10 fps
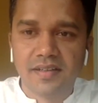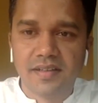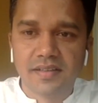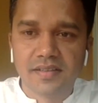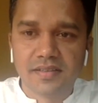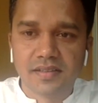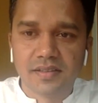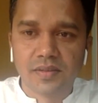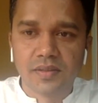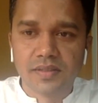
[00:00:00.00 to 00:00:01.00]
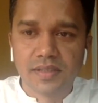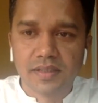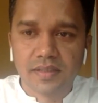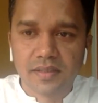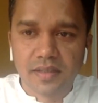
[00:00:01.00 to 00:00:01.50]
So
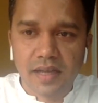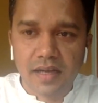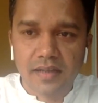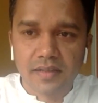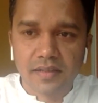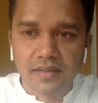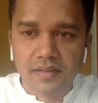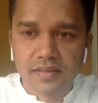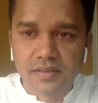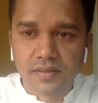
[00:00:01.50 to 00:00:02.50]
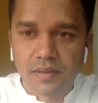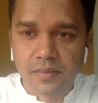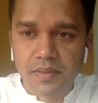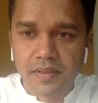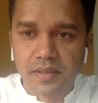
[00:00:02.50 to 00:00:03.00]
Gunasekharan had this
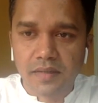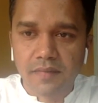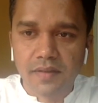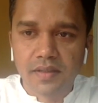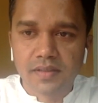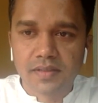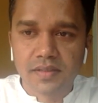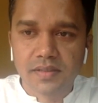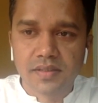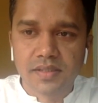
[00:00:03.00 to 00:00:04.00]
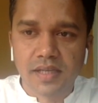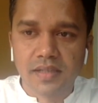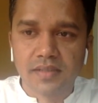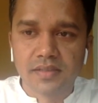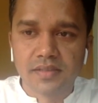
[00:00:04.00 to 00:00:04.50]
comment, awareness is a
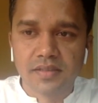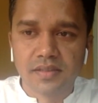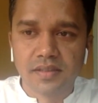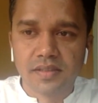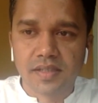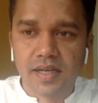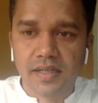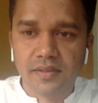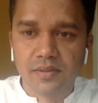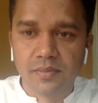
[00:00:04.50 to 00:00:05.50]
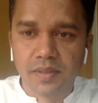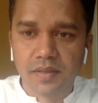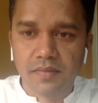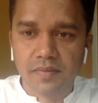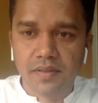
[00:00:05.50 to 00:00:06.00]
challenge. Trying to be
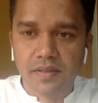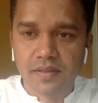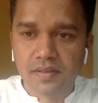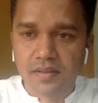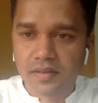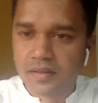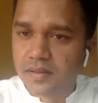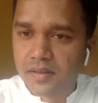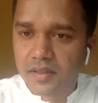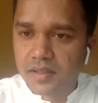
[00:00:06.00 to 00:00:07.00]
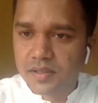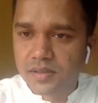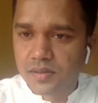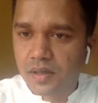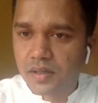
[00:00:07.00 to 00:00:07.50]
aware
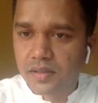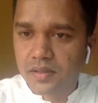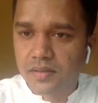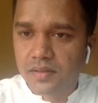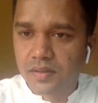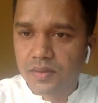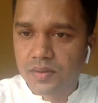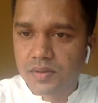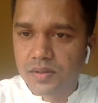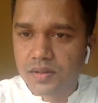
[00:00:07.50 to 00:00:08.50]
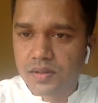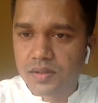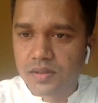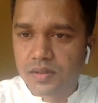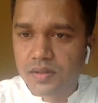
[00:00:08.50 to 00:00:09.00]
is not a
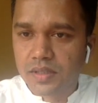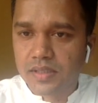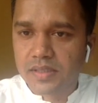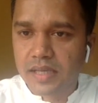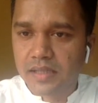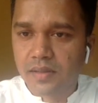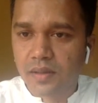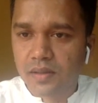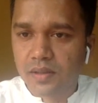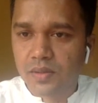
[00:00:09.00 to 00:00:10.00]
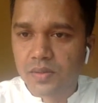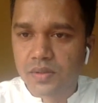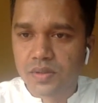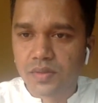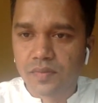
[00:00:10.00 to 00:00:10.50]
usage, is that not a
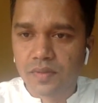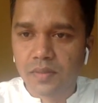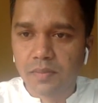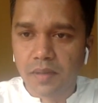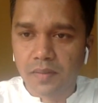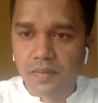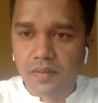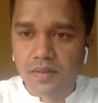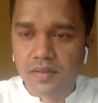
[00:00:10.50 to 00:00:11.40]
usage of willpower?